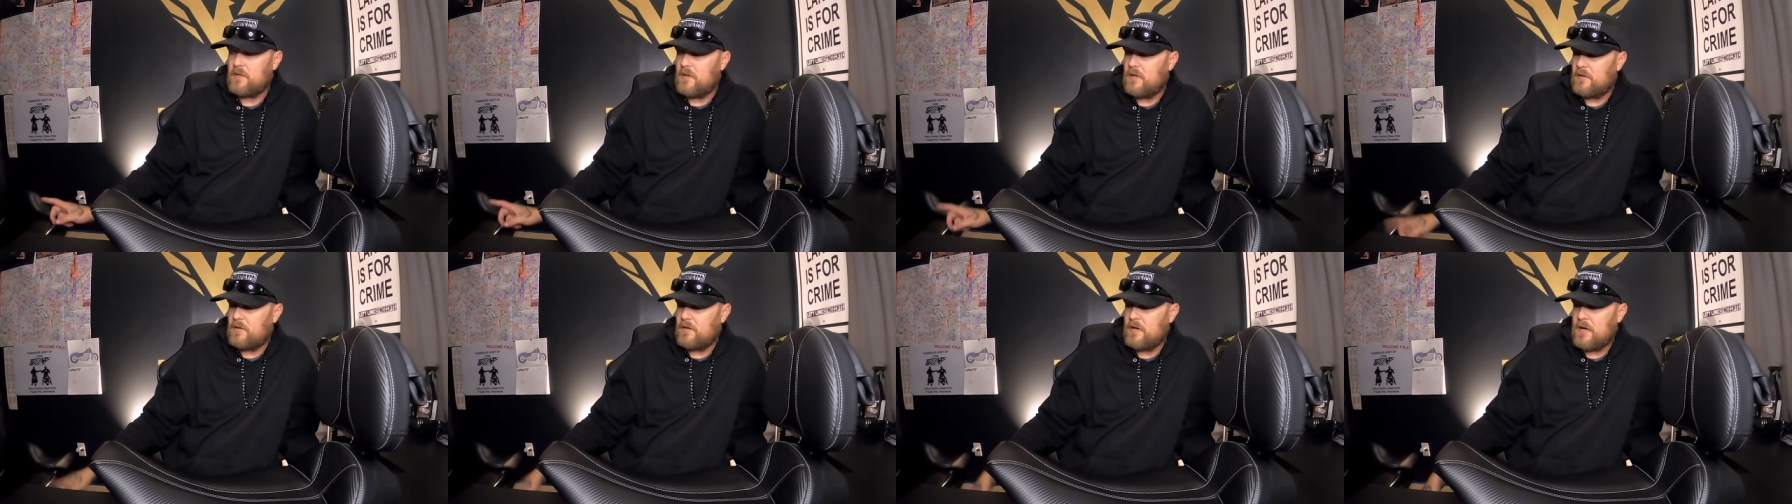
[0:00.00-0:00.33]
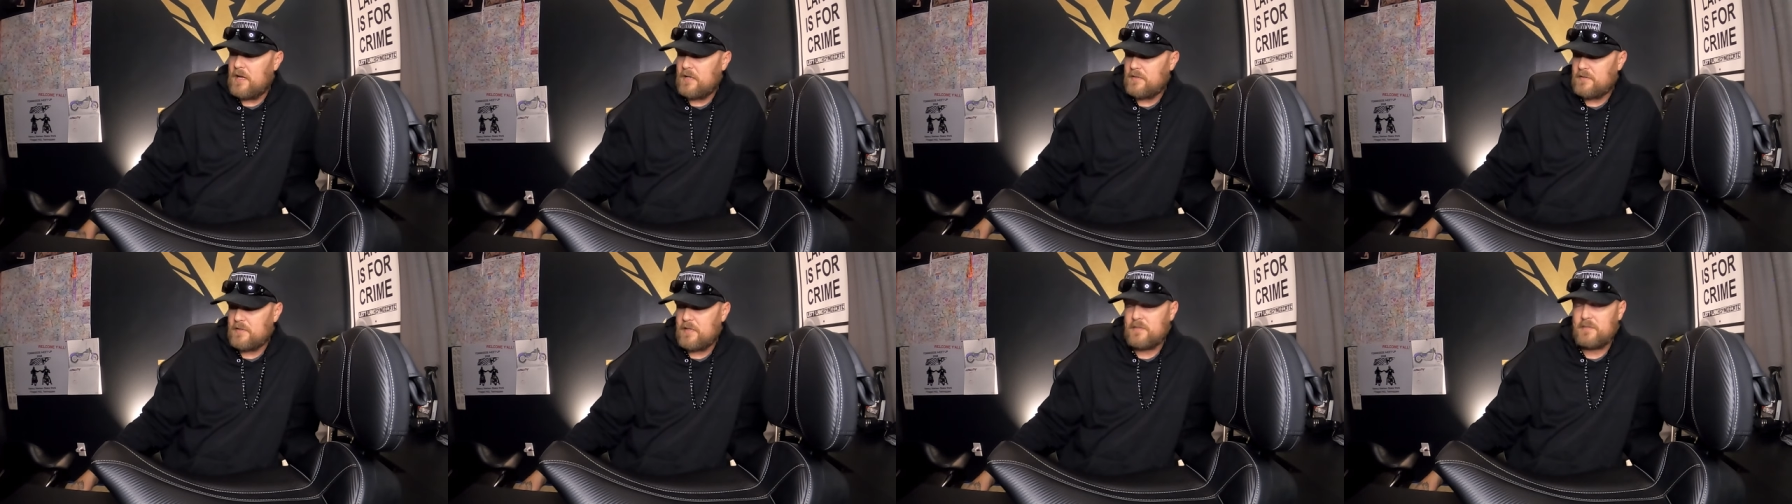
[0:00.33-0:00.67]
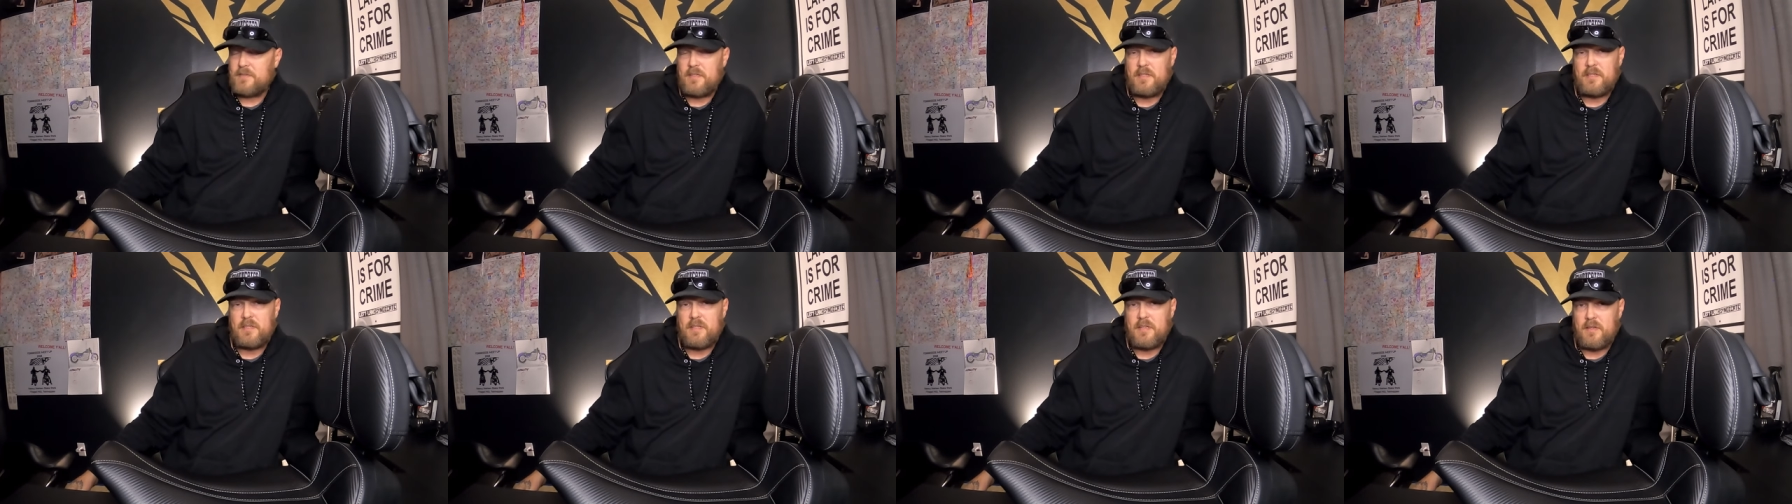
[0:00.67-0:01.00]
The other has that
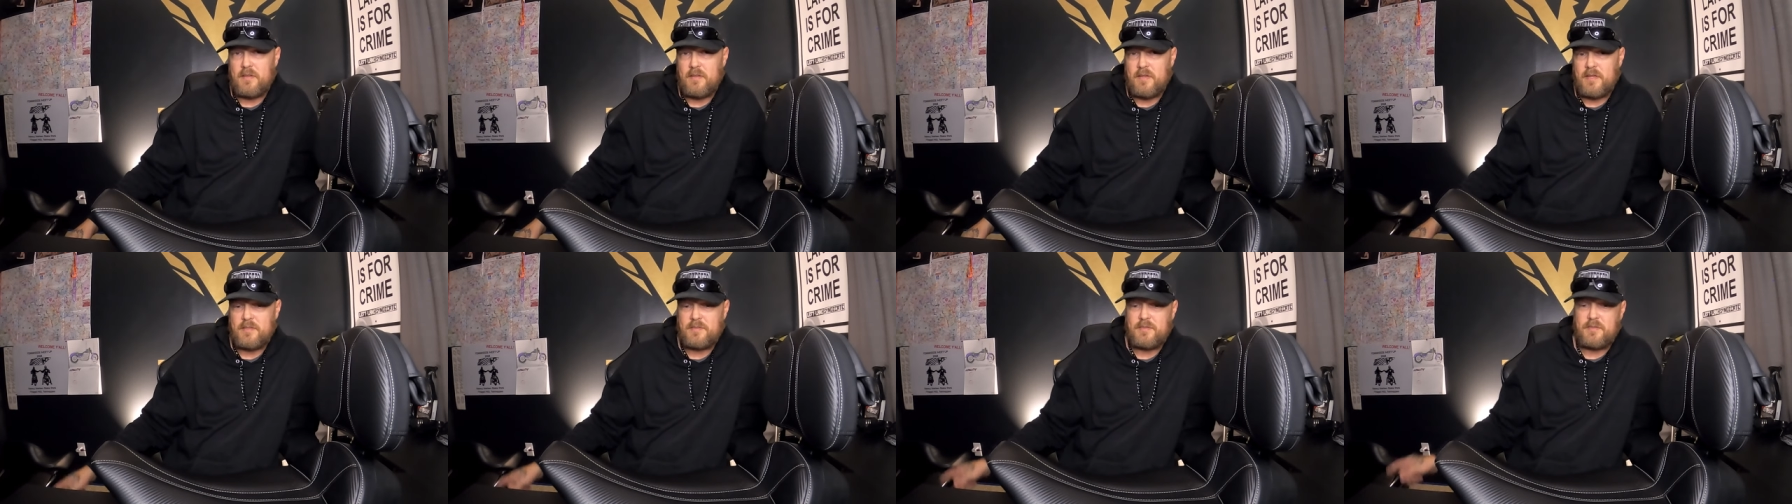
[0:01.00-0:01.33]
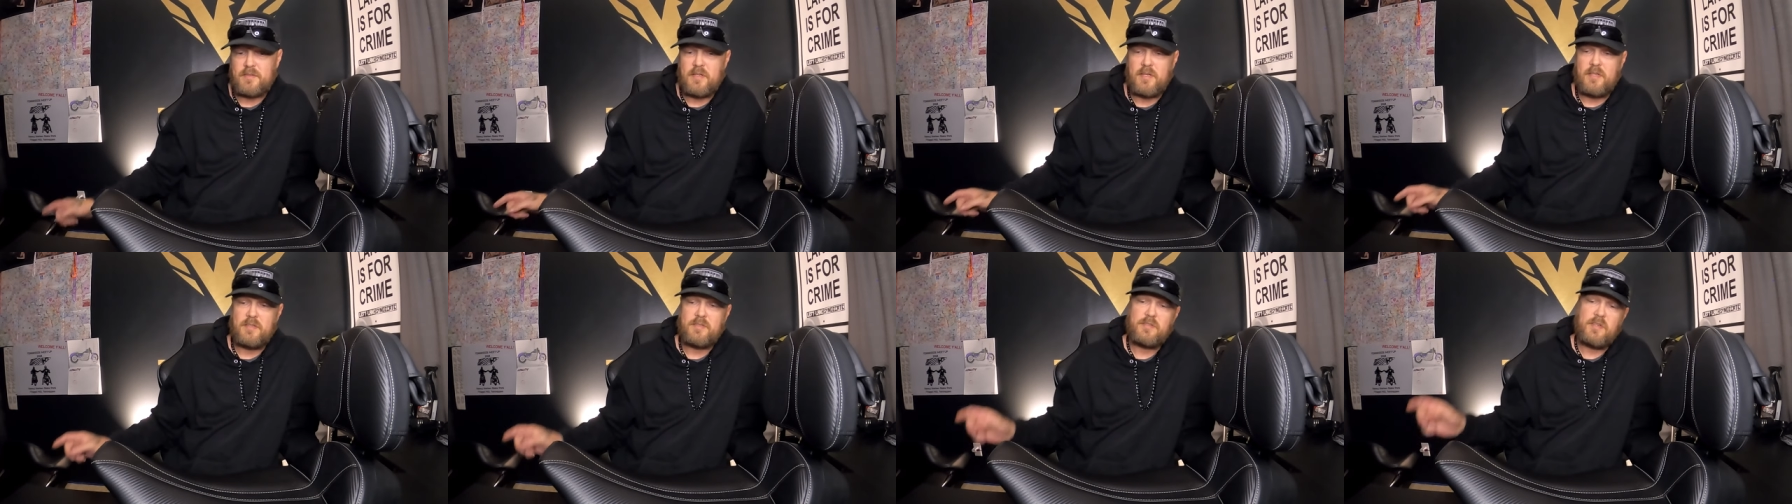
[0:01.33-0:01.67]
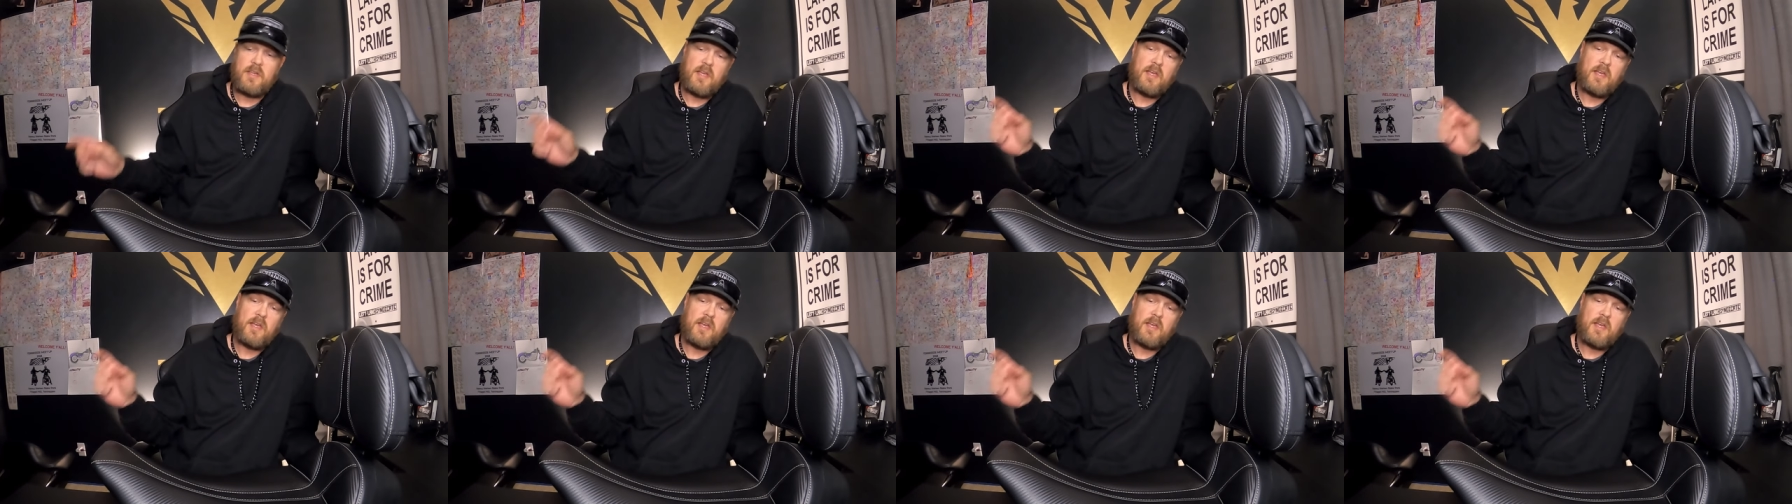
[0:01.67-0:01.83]
seat in the LS stitch,